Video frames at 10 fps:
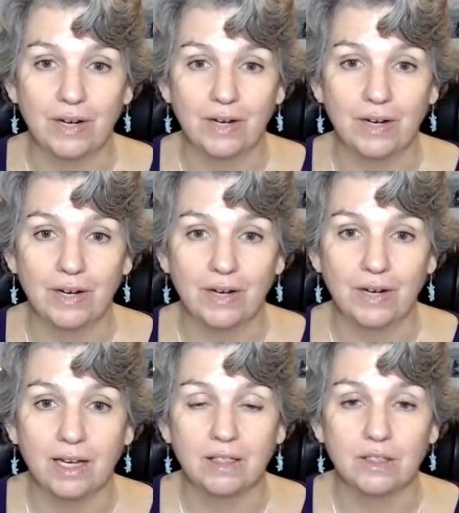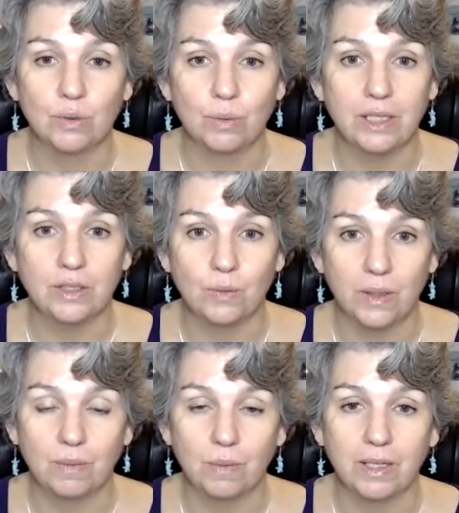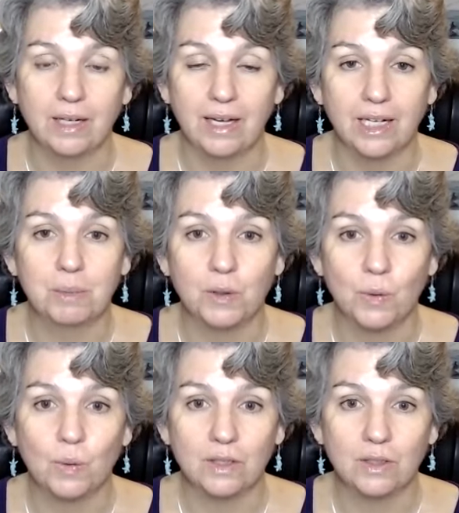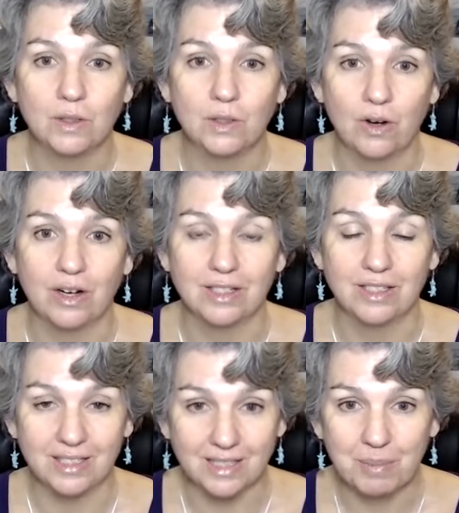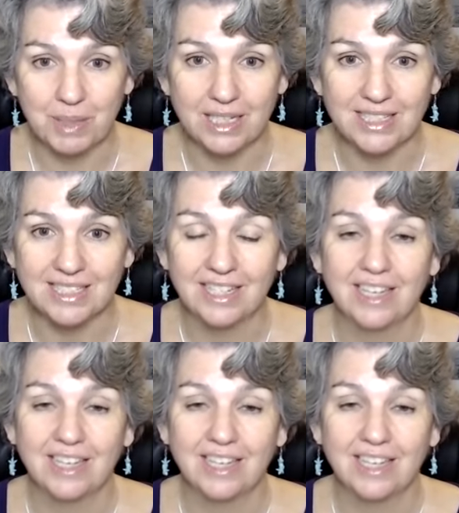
you at the 2021 Animal Oracle Card Summit.